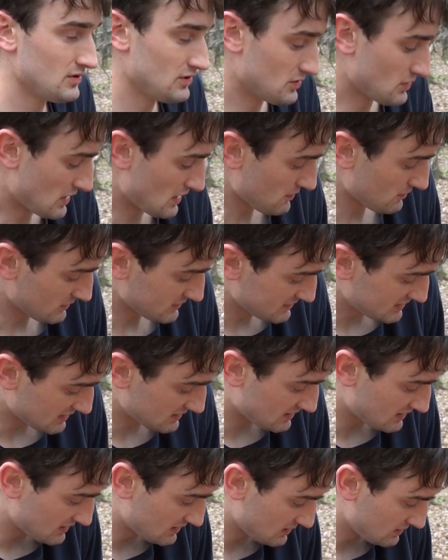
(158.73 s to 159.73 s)
Everyone said
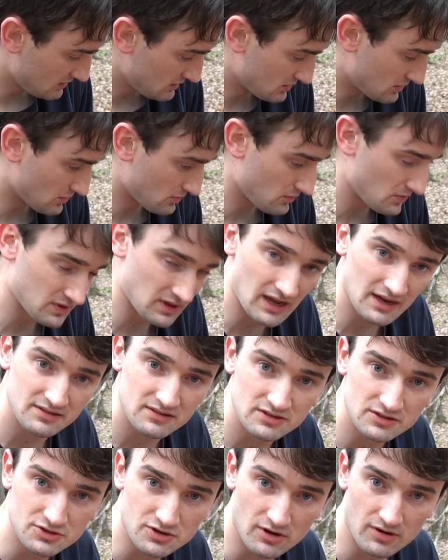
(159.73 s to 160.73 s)
we liked
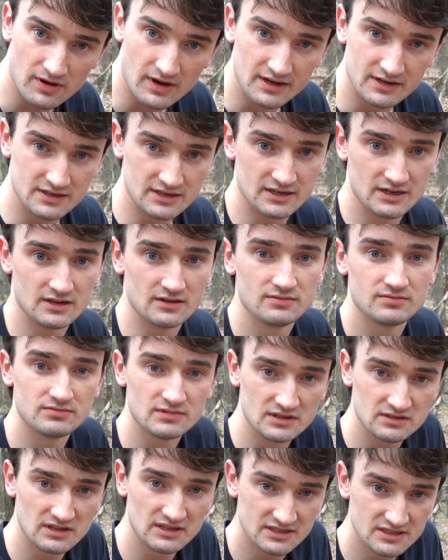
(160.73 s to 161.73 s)
the drone idea,
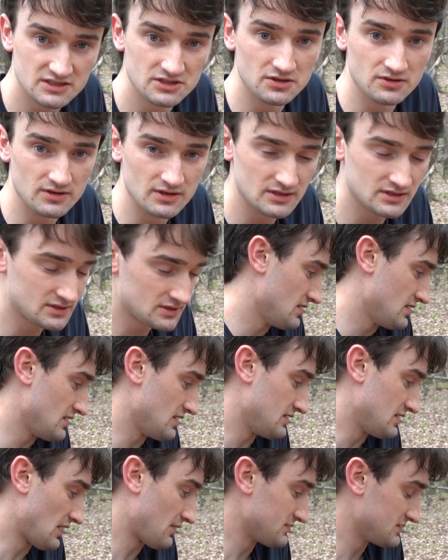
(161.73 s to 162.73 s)
well, let's do it.
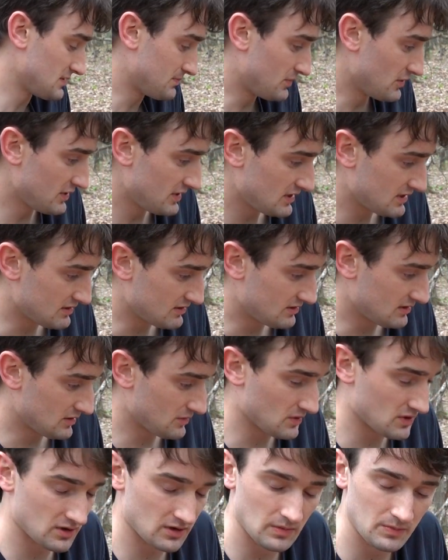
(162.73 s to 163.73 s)
And that was the plan. They
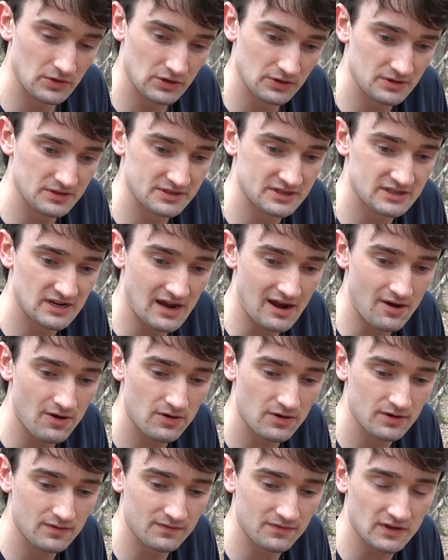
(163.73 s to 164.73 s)
were going to build this
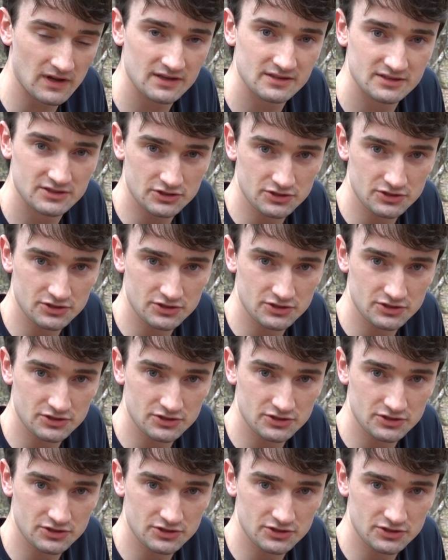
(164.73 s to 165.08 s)
tower and fly this